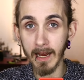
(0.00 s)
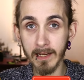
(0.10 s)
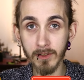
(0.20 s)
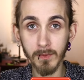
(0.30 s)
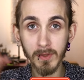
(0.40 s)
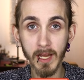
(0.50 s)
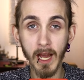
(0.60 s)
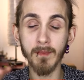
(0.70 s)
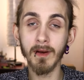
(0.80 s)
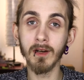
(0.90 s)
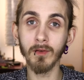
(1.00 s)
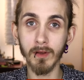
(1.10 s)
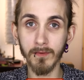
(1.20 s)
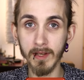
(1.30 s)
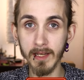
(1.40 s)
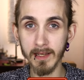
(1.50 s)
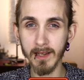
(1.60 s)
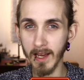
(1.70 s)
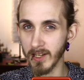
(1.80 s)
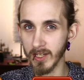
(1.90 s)
like, subscribe and
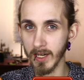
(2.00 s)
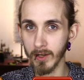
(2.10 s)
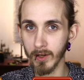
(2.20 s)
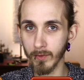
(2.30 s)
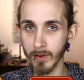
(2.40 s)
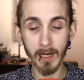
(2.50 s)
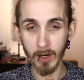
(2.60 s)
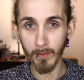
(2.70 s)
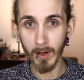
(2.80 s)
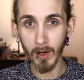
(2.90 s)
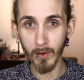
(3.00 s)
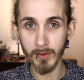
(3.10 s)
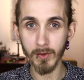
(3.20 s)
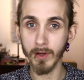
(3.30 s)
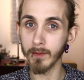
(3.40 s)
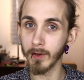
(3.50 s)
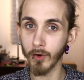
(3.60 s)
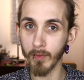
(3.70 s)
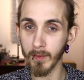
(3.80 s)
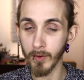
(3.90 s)
notification icon down below so you can
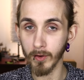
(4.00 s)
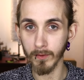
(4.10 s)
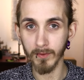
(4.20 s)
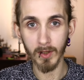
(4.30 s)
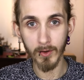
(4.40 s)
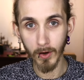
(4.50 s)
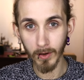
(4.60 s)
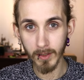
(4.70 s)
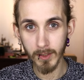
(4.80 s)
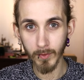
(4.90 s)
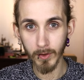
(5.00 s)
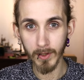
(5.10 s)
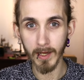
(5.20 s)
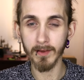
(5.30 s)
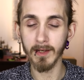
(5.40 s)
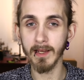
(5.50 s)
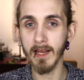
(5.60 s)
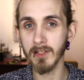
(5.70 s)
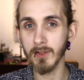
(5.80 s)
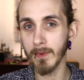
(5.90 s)
become a part of the DarlingSquad and the
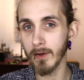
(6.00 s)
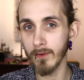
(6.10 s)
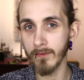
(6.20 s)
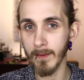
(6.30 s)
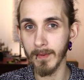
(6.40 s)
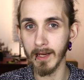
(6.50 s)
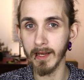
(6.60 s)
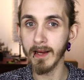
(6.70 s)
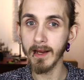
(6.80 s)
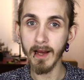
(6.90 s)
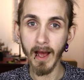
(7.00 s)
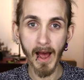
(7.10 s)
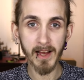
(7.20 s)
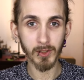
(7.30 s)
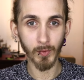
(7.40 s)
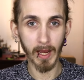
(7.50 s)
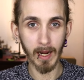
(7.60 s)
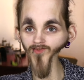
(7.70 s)
Digazmo family as well.